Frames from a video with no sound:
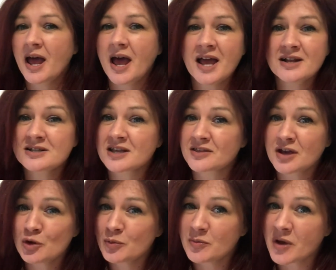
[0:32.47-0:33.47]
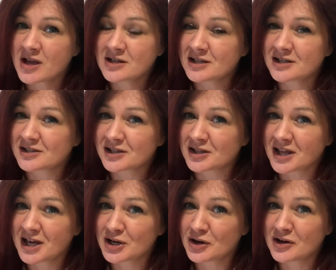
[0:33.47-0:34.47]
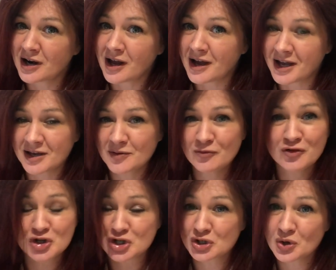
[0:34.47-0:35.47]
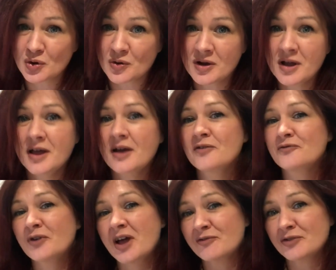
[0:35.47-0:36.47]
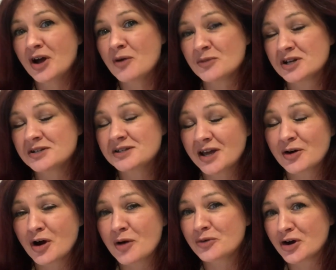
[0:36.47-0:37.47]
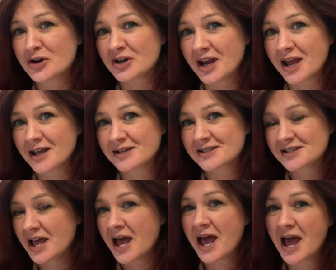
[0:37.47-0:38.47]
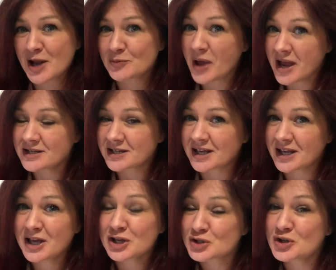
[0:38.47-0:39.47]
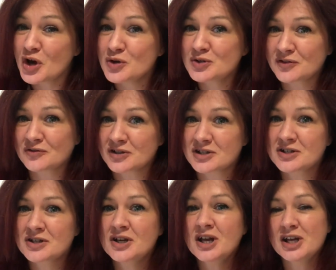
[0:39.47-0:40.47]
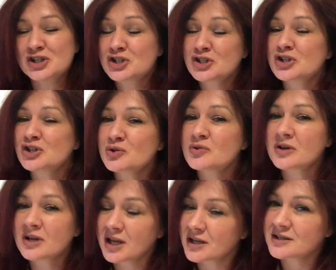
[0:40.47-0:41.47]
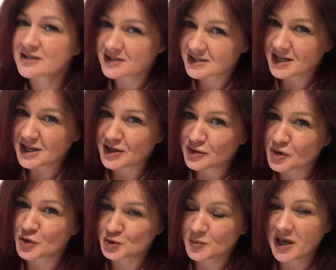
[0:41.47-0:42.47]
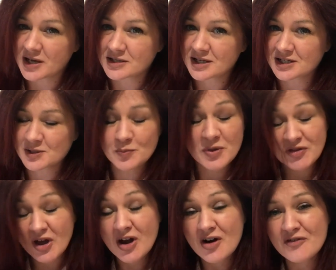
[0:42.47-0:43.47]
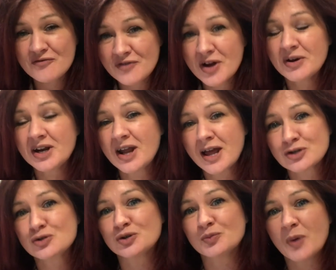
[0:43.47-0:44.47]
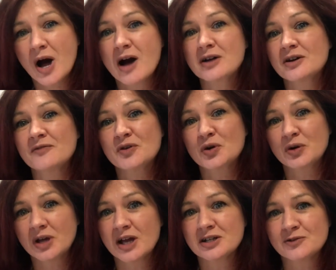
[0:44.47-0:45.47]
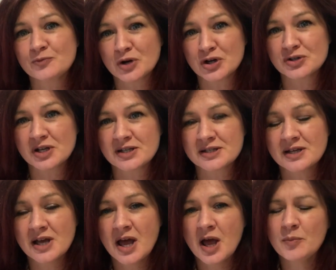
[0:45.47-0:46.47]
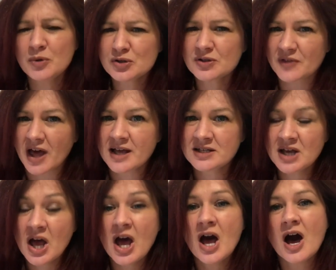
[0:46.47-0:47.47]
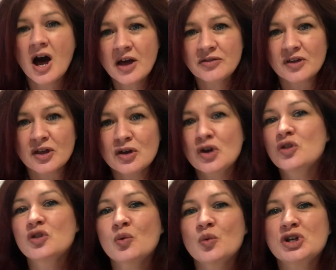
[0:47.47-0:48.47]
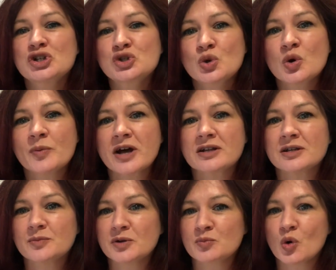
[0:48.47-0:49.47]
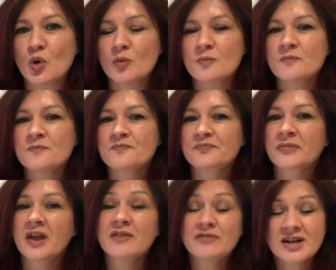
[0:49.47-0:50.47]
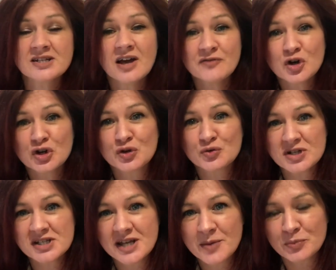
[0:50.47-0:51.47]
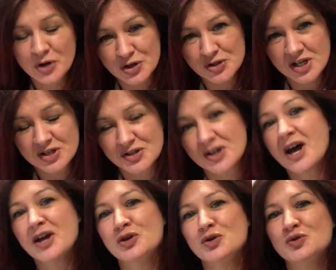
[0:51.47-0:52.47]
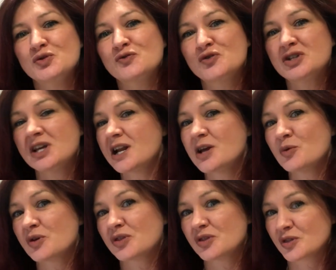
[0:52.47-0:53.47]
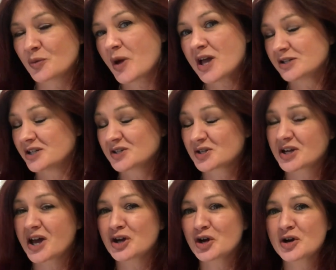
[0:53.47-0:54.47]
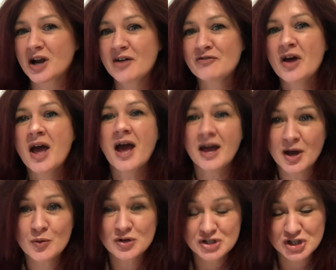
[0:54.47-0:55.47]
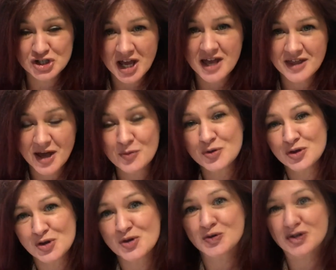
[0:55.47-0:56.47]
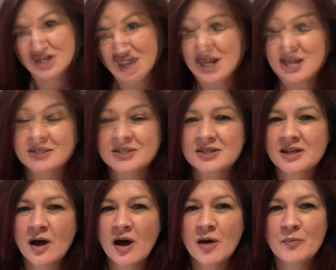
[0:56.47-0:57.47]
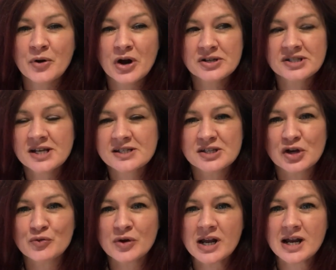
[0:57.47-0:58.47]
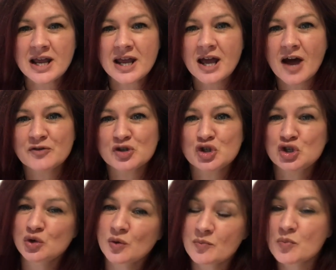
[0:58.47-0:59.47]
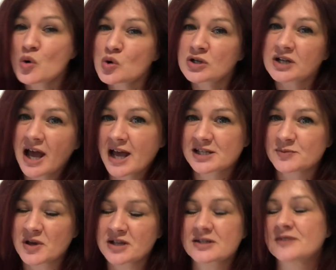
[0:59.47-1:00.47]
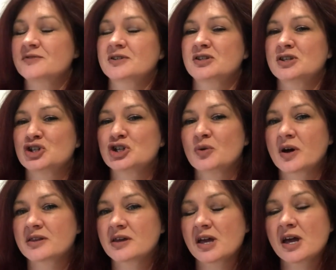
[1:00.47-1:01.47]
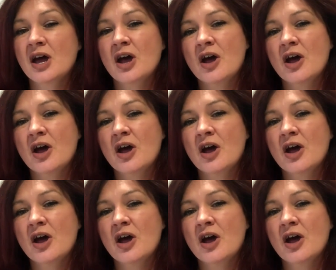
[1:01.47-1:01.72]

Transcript: And there'll be paintings that they don't like, for sure. For every omelette, there are broken eggs, and painting is no different. It's just that you're not getting to see those paintings, but they are a very natural part of the creative process. Because of that, I think that we should talk about it a bit more. In fact, I've got a 3-step process that I use for dealing with the paintings that I don't love, and I want to share that with you today. It's a process that really covers 2 important aspects of this issue, I think.